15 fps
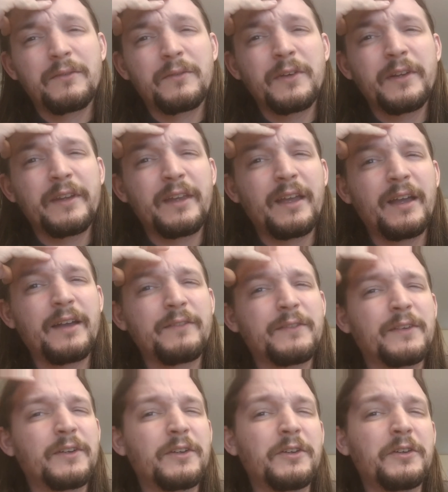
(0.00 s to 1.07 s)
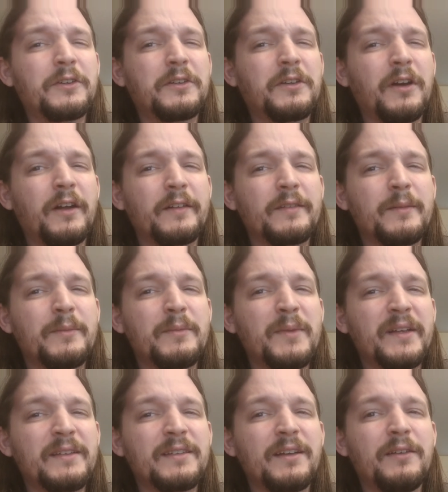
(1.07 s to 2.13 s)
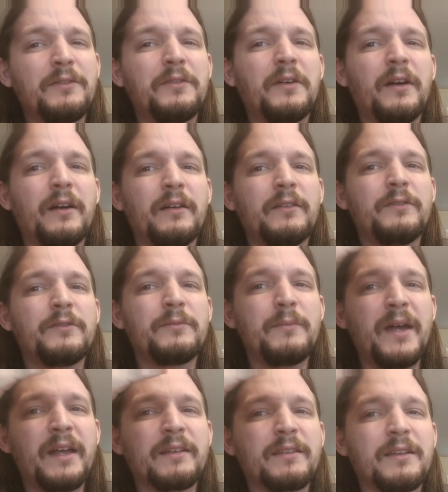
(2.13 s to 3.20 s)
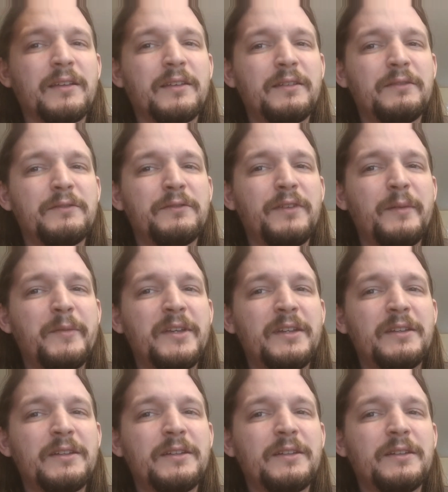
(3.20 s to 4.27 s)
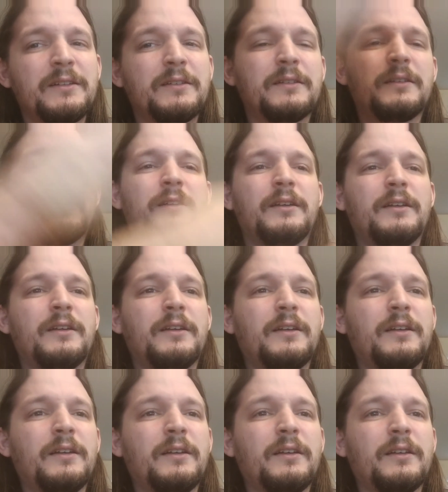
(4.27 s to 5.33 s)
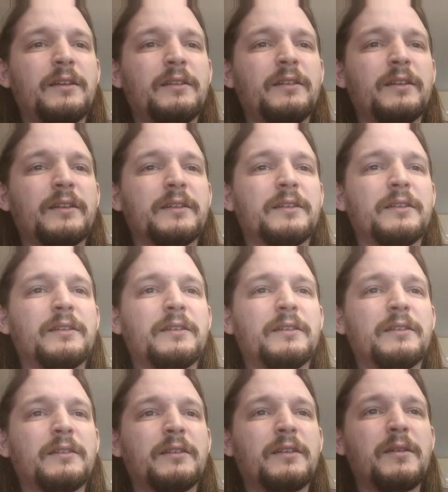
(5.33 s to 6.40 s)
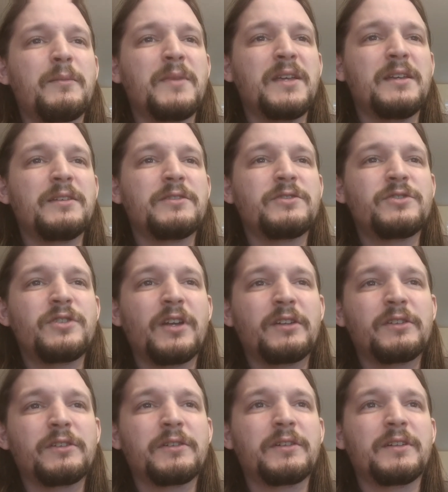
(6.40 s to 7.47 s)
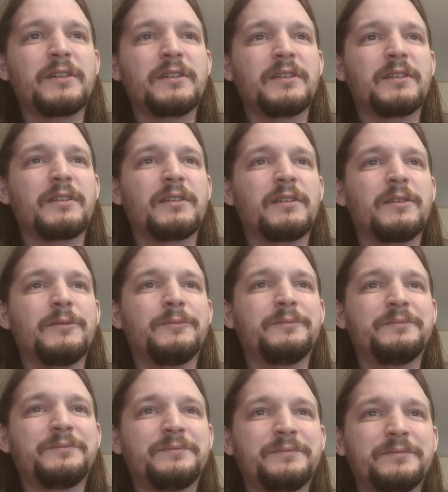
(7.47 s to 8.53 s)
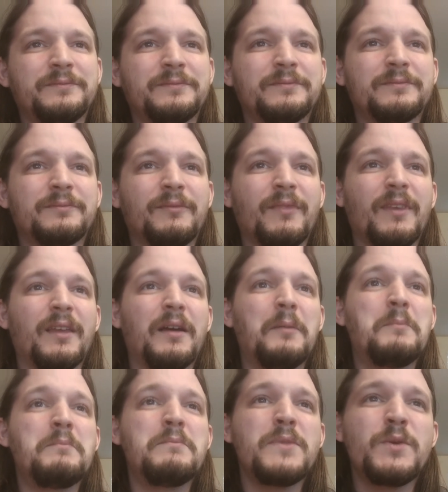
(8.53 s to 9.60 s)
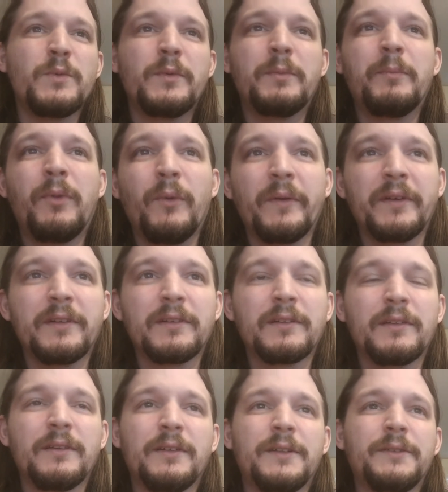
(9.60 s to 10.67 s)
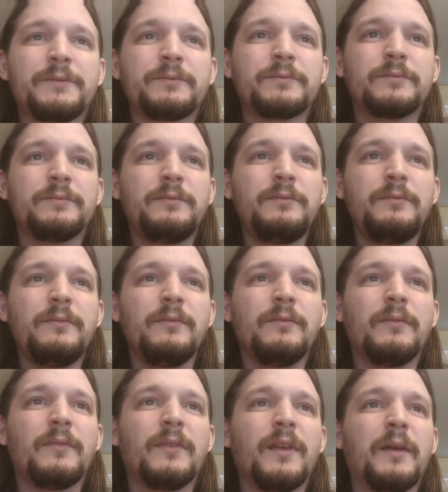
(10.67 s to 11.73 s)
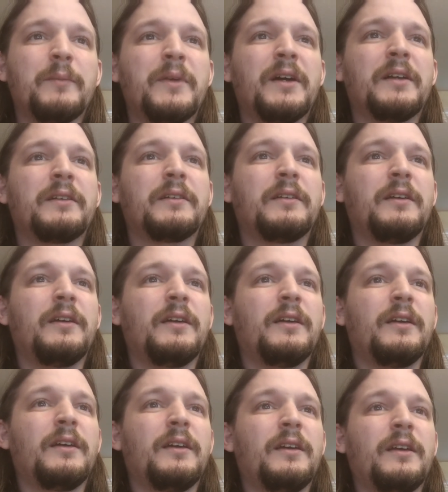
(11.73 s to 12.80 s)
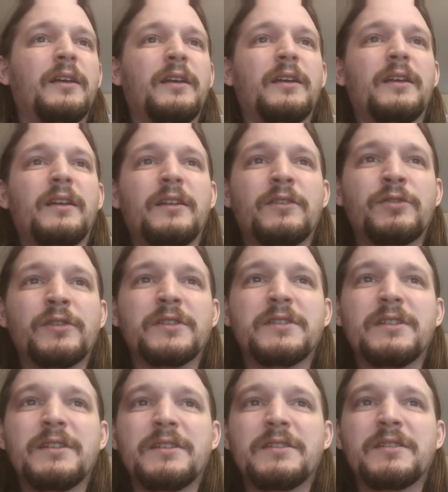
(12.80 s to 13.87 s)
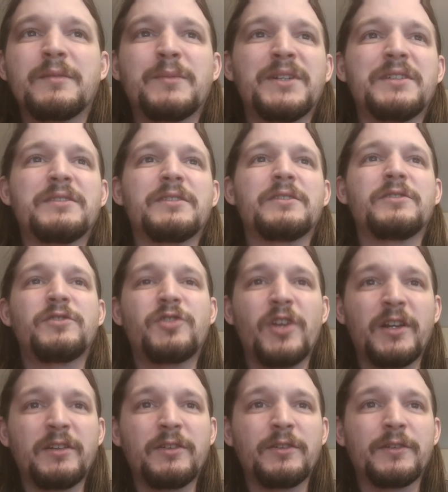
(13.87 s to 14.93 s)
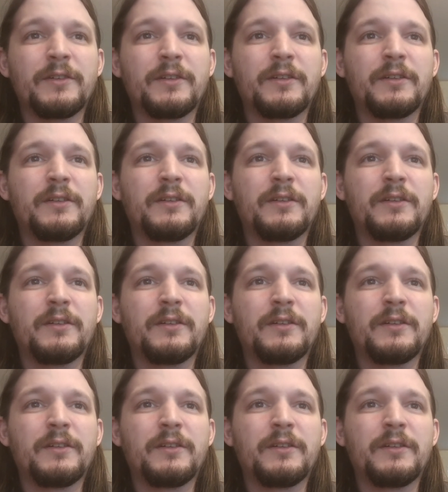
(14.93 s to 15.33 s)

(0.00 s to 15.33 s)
really have a good concept myself of masculine and femininity. Like, to me, gender is a mute point. I'm not interested in somebody's gender.